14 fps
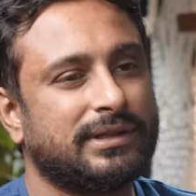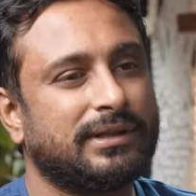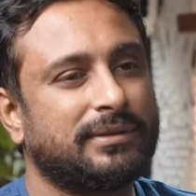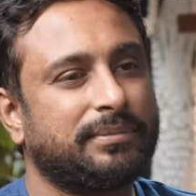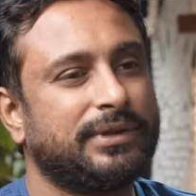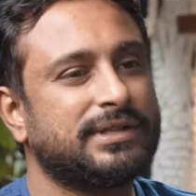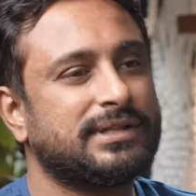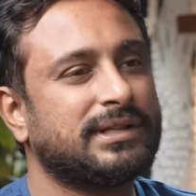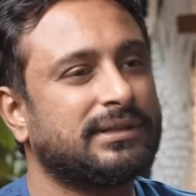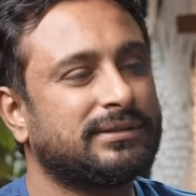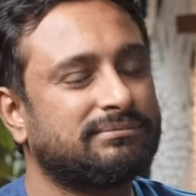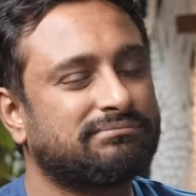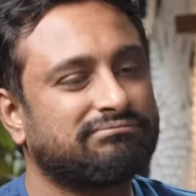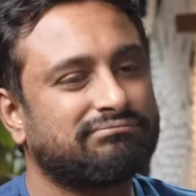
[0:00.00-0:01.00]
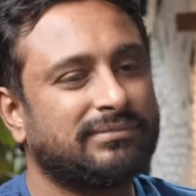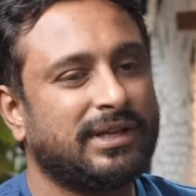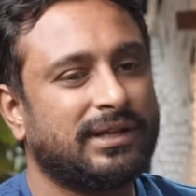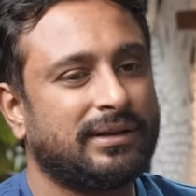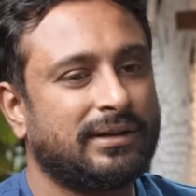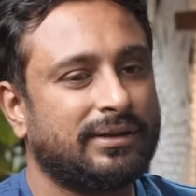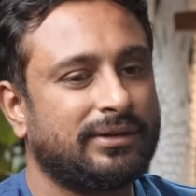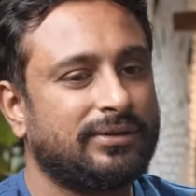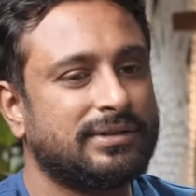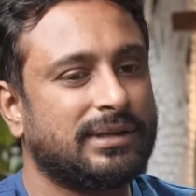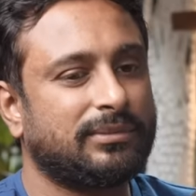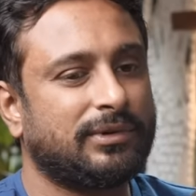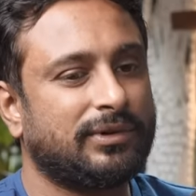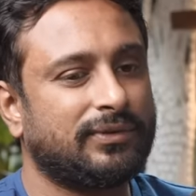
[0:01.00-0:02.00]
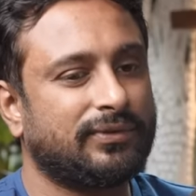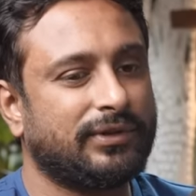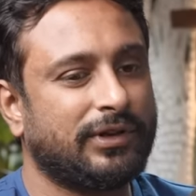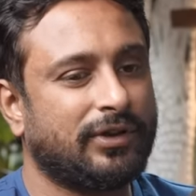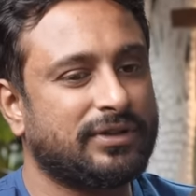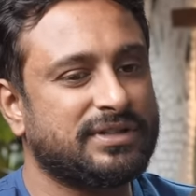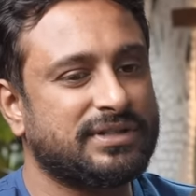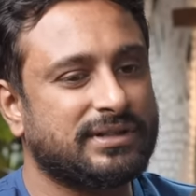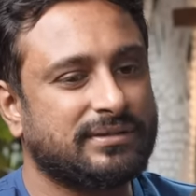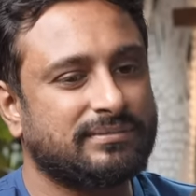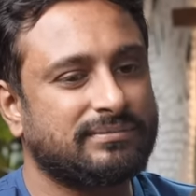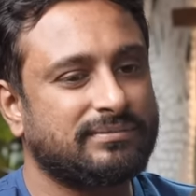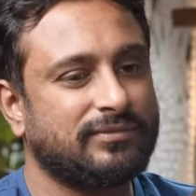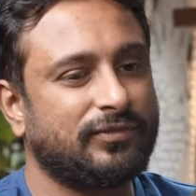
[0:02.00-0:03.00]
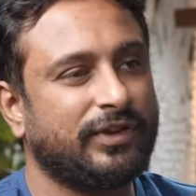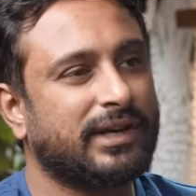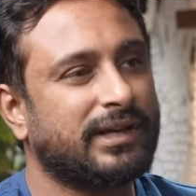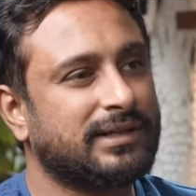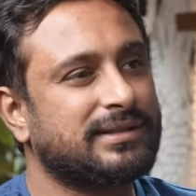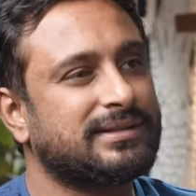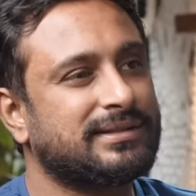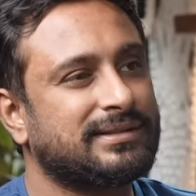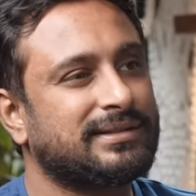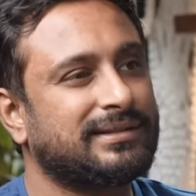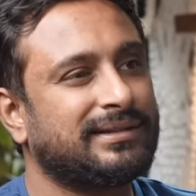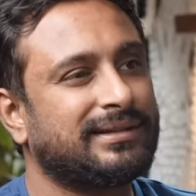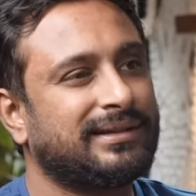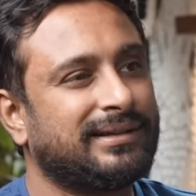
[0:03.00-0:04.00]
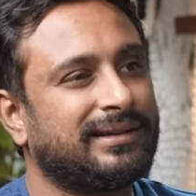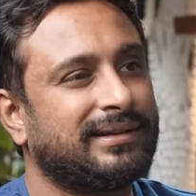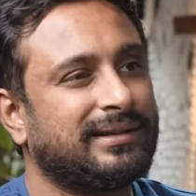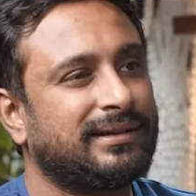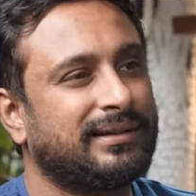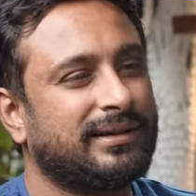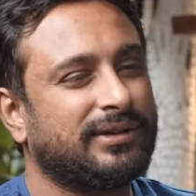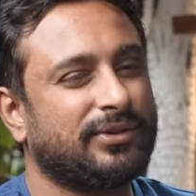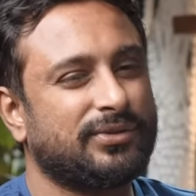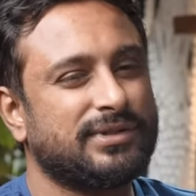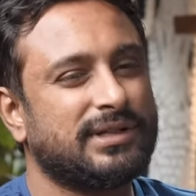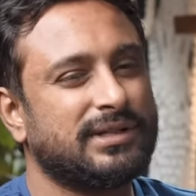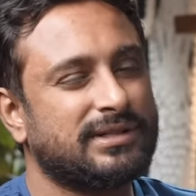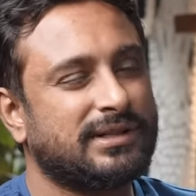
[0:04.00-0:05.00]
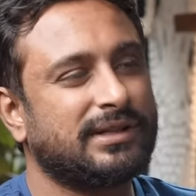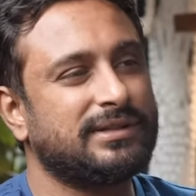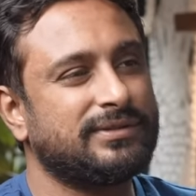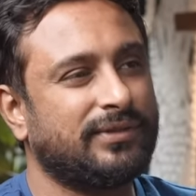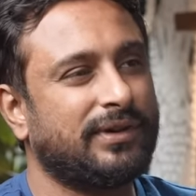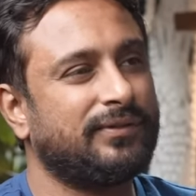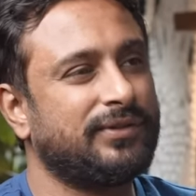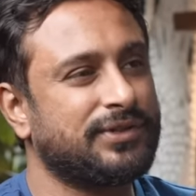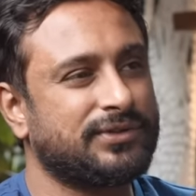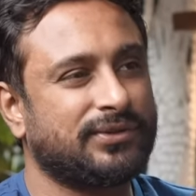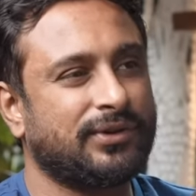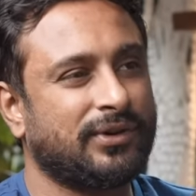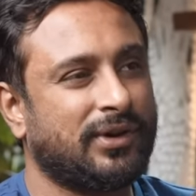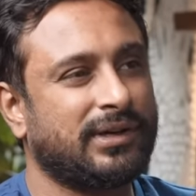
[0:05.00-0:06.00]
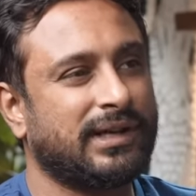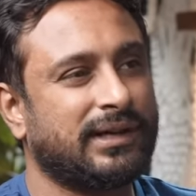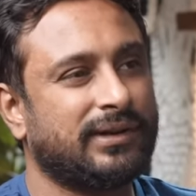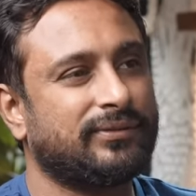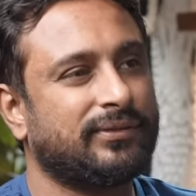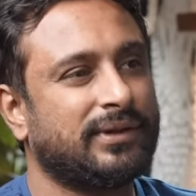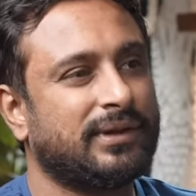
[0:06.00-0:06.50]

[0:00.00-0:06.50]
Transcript: and the pitch, and you know, somehow we lost wickets at a crucial stage where we should not have.